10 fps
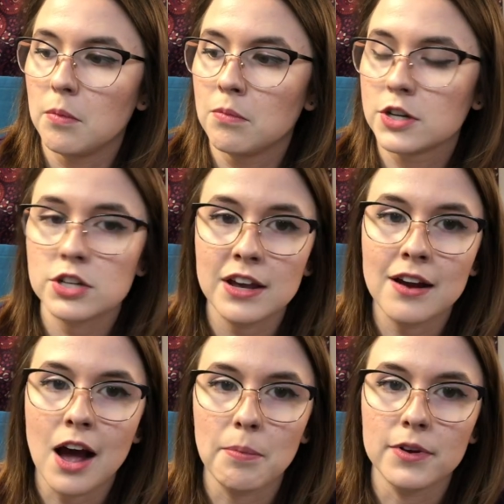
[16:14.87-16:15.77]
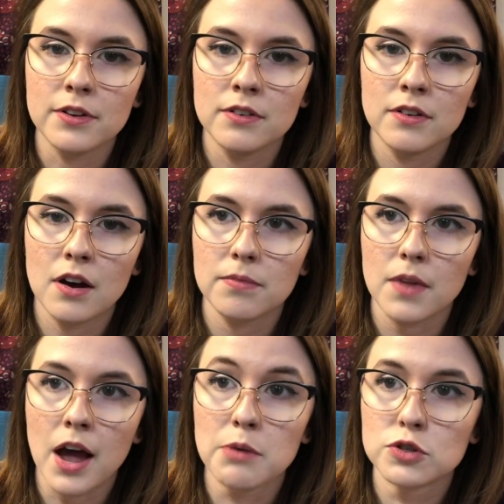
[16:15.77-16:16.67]
which can happen.
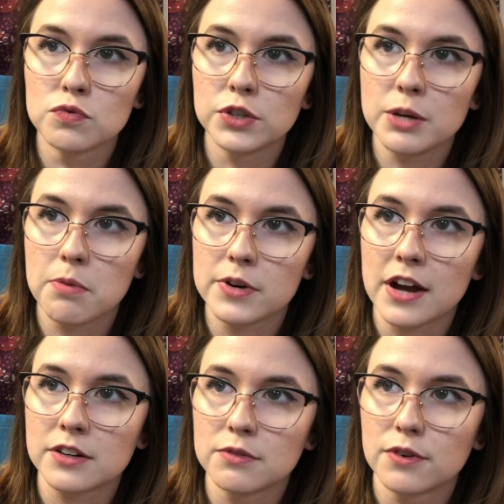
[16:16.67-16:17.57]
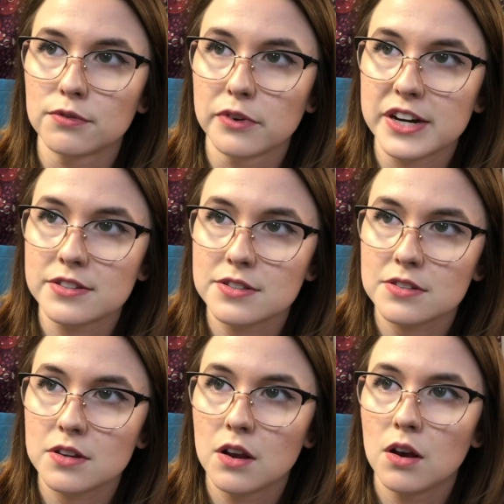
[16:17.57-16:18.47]
I was really protective of
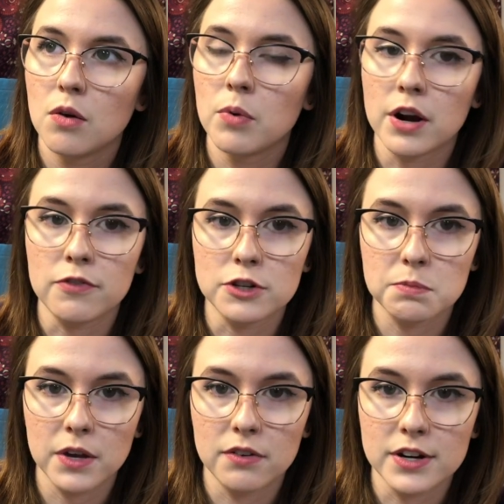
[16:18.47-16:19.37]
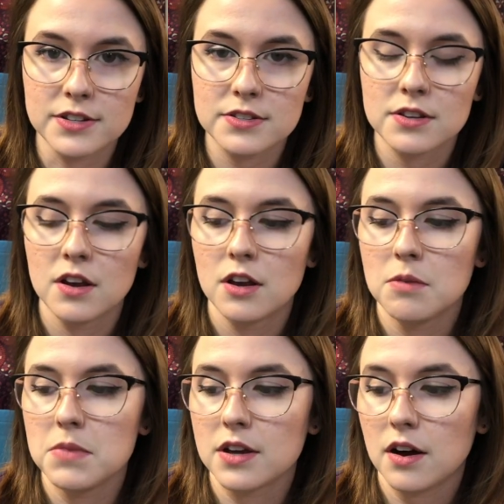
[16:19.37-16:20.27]
Reese when I first played Reese
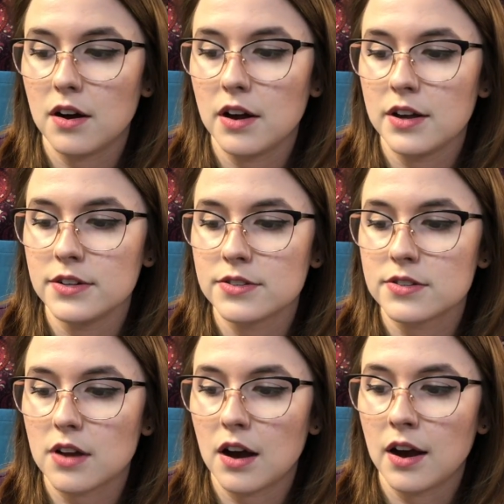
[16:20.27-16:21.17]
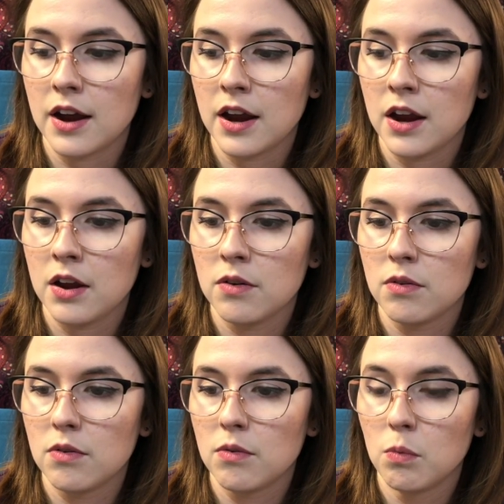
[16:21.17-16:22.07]
because I
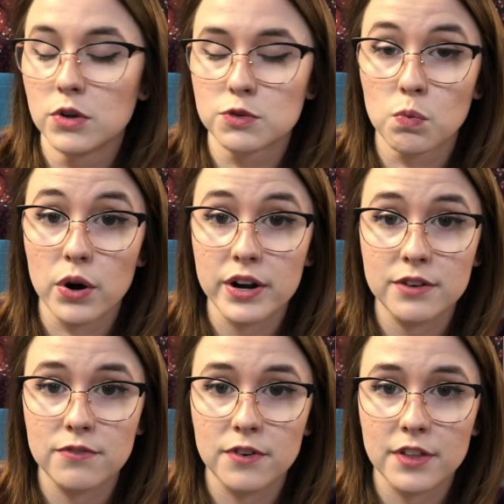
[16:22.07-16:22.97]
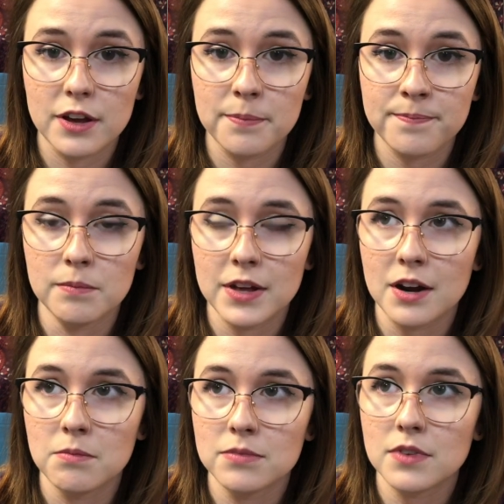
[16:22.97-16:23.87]
was worried for them, and
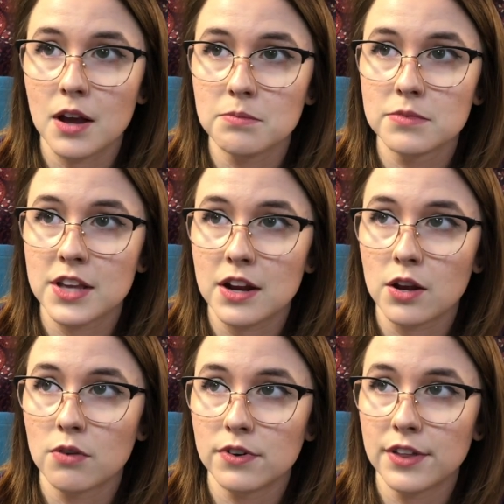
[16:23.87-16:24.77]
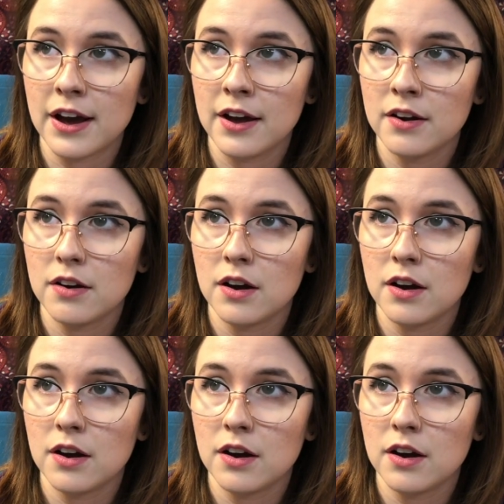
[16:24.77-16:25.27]
I'm getting over that.